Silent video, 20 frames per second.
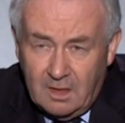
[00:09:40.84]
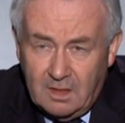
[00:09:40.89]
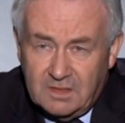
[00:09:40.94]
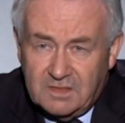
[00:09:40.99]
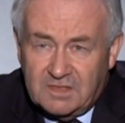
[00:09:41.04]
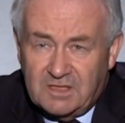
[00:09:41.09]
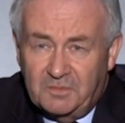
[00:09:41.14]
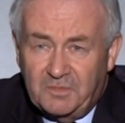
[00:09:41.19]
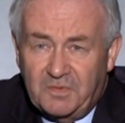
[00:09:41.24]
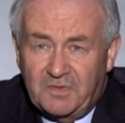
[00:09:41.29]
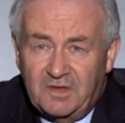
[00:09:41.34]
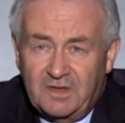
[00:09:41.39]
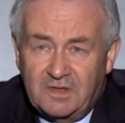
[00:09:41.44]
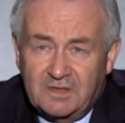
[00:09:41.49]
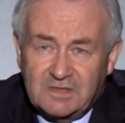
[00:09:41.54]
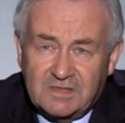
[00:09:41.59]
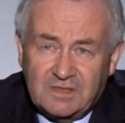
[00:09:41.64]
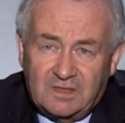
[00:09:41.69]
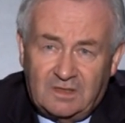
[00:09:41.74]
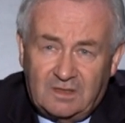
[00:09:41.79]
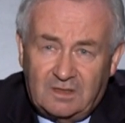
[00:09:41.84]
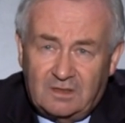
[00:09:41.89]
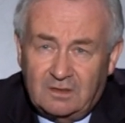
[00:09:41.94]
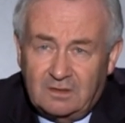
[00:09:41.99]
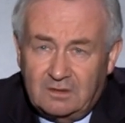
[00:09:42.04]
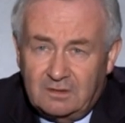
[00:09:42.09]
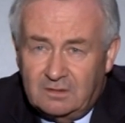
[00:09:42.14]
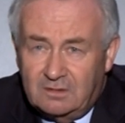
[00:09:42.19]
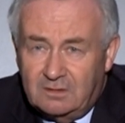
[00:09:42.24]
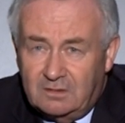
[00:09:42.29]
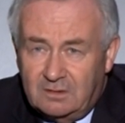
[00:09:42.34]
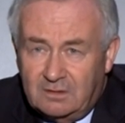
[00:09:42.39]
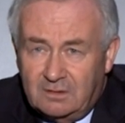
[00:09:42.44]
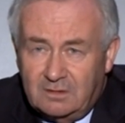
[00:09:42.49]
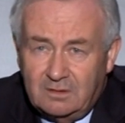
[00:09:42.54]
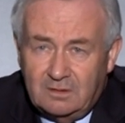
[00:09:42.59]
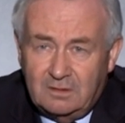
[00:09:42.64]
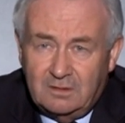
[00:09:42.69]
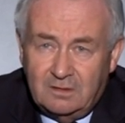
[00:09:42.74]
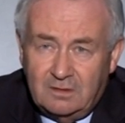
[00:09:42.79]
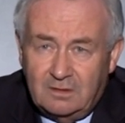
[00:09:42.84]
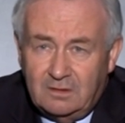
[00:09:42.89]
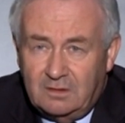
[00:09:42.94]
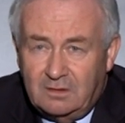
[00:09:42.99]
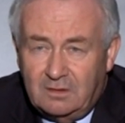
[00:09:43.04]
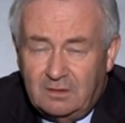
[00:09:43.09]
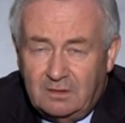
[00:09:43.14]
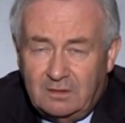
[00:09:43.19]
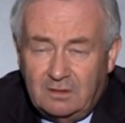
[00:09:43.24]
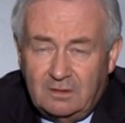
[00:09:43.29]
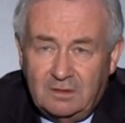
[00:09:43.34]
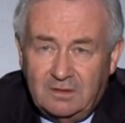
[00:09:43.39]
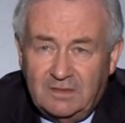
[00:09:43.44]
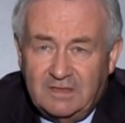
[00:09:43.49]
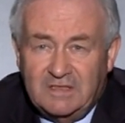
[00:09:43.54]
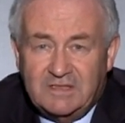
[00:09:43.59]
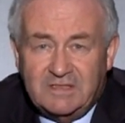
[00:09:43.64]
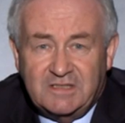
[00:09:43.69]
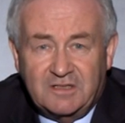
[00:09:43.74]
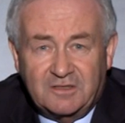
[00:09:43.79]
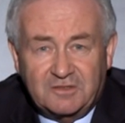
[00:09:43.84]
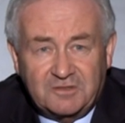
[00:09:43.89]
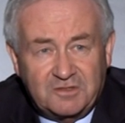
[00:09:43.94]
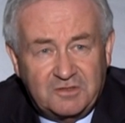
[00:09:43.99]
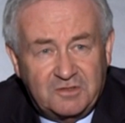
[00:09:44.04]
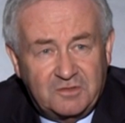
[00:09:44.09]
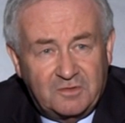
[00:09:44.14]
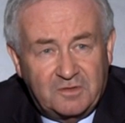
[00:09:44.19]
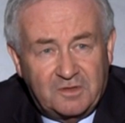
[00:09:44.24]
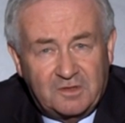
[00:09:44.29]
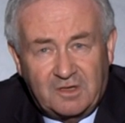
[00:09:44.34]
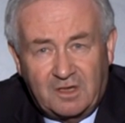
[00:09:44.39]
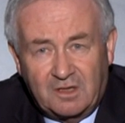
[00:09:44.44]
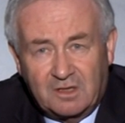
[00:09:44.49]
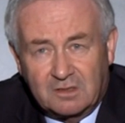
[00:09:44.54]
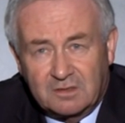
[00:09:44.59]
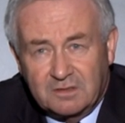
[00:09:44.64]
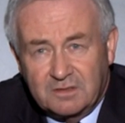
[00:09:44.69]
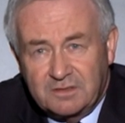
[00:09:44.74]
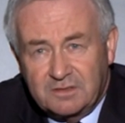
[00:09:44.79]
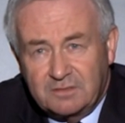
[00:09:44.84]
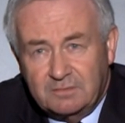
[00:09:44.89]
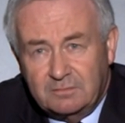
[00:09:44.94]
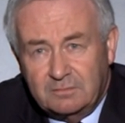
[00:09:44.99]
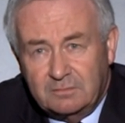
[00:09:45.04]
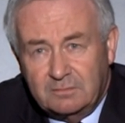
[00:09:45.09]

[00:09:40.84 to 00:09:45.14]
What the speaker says: Some things are easier to do than others.